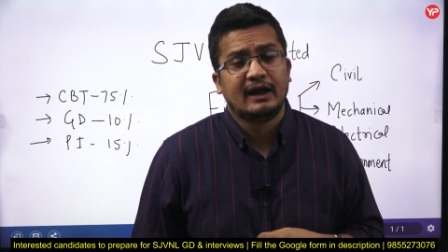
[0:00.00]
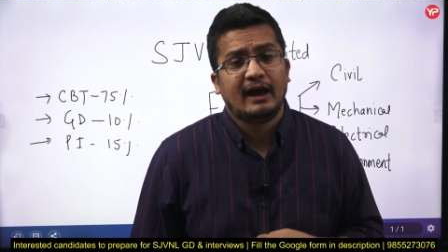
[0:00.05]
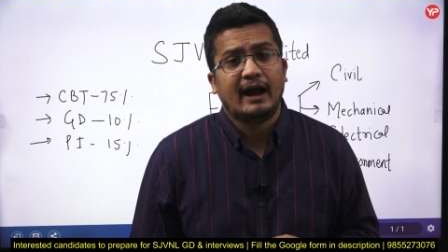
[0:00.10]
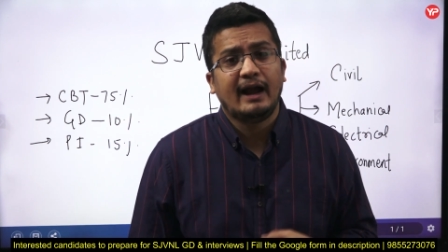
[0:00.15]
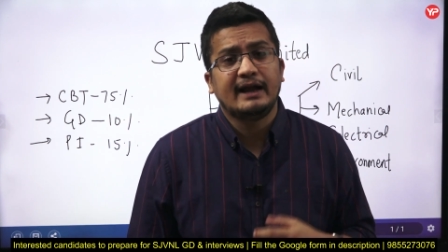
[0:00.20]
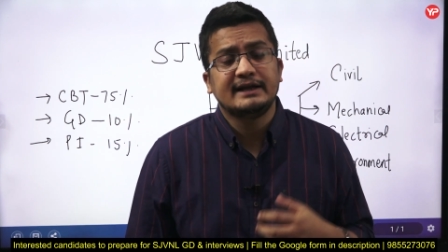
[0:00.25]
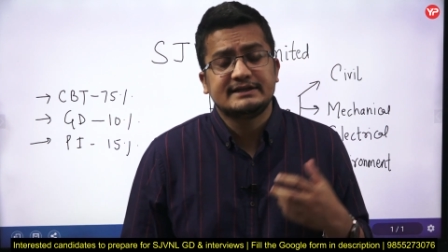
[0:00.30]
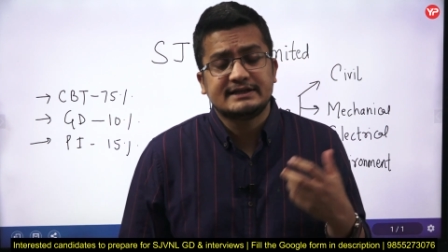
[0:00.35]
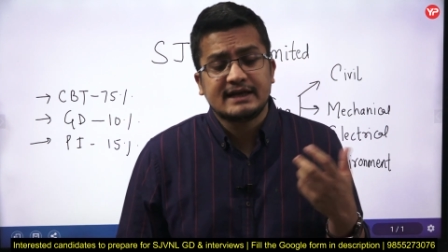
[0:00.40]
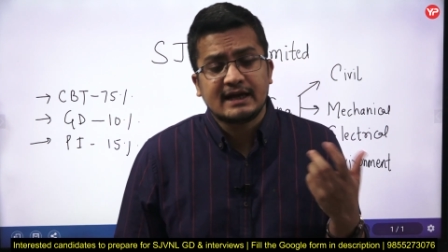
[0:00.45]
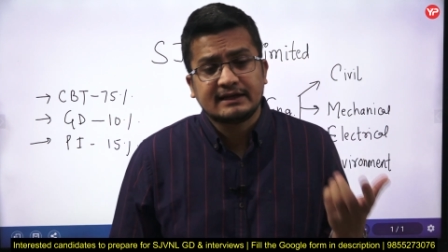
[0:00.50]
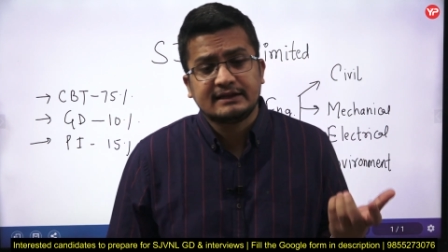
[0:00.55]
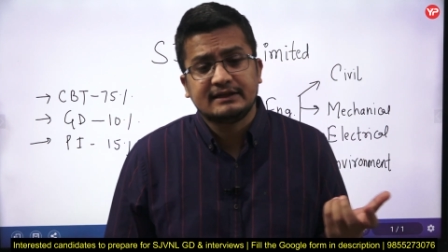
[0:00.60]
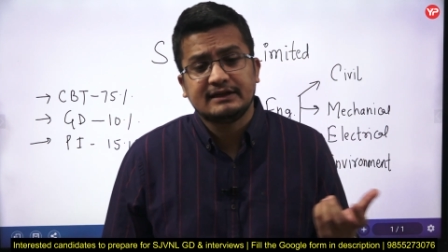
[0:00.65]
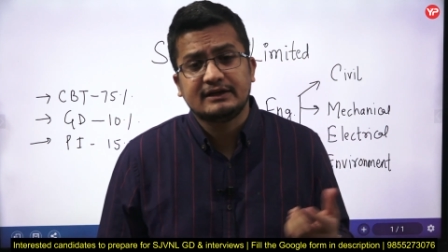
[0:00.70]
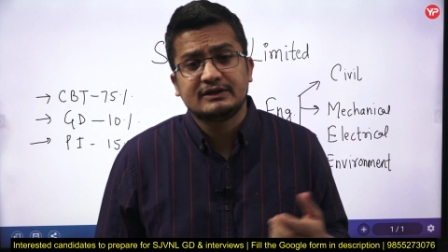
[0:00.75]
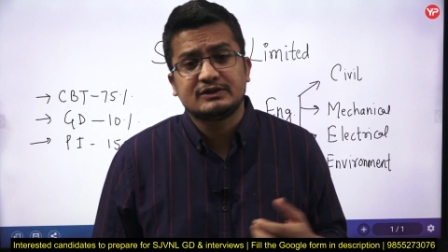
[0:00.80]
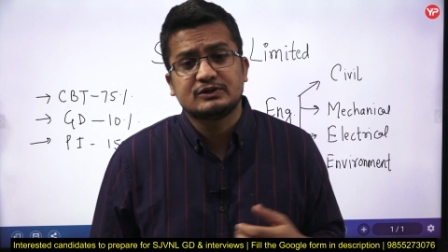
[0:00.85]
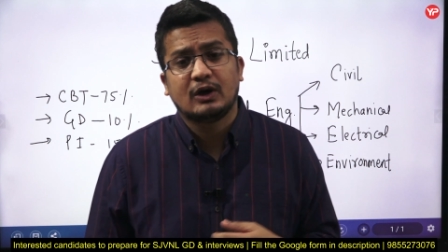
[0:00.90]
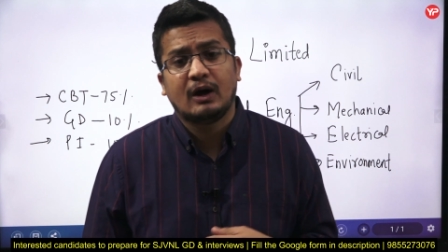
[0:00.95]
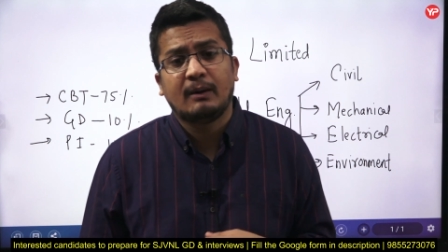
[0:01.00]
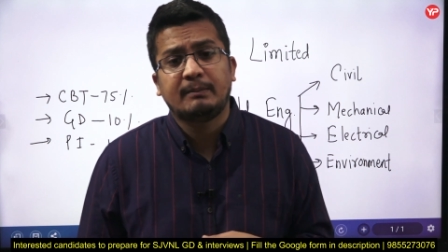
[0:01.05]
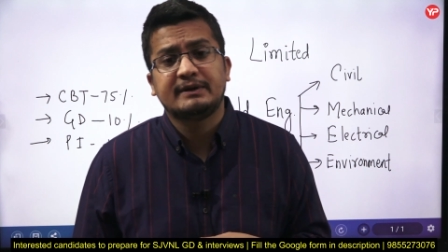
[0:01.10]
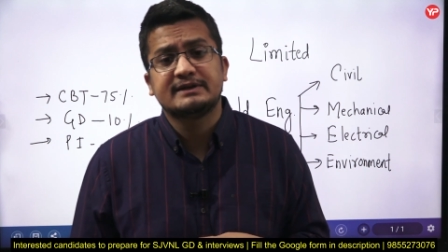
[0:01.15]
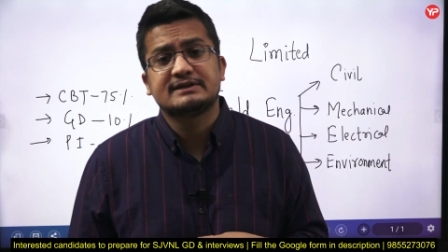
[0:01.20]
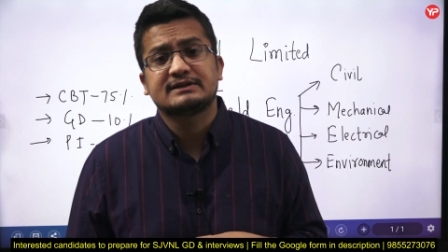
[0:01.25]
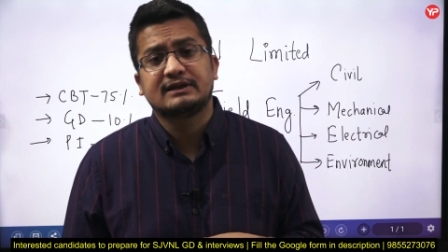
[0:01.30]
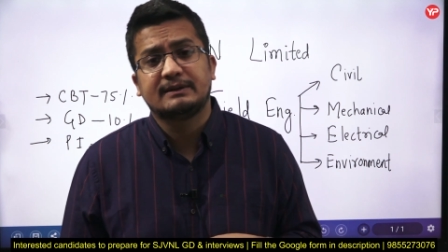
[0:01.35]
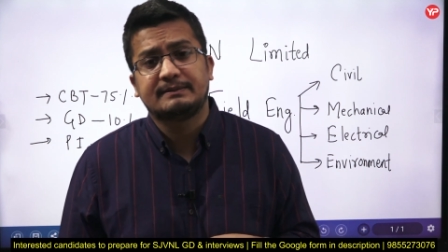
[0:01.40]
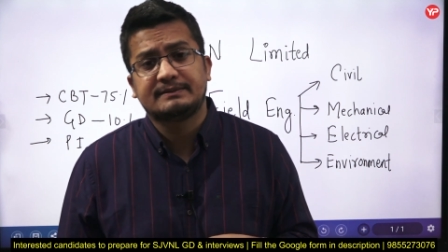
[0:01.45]
and check their job
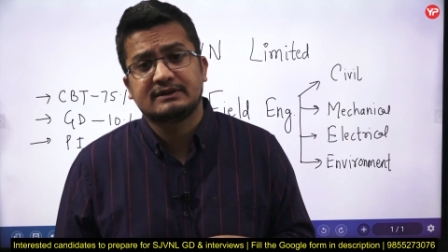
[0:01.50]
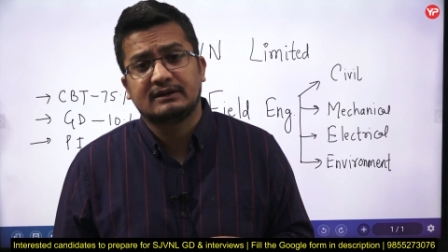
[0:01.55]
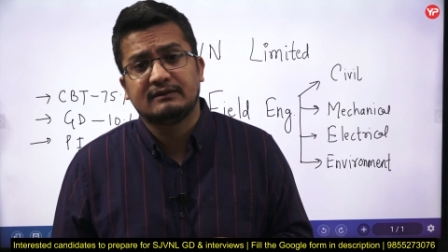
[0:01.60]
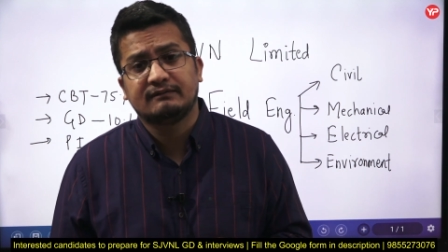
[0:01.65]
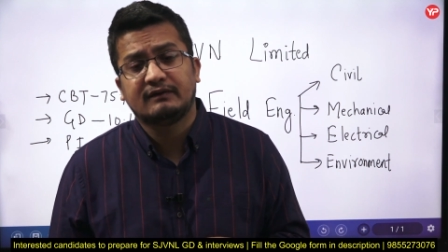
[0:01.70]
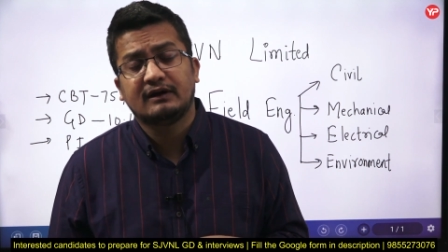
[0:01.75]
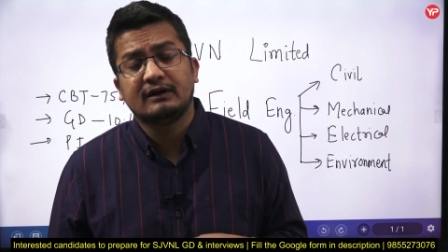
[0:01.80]
description,